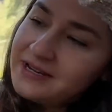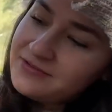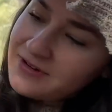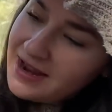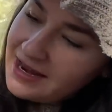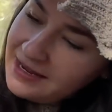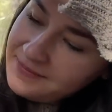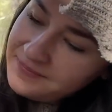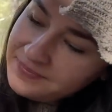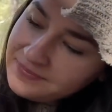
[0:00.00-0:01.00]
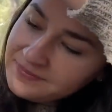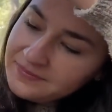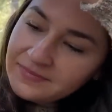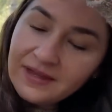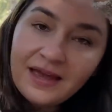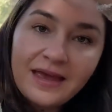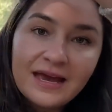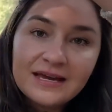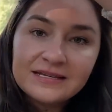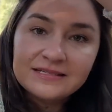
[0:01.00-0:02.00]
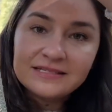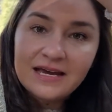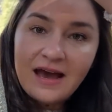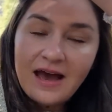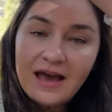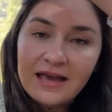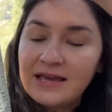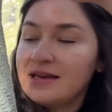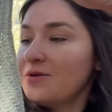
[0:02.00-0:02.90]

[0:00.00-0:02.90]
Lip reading: and Friday. And I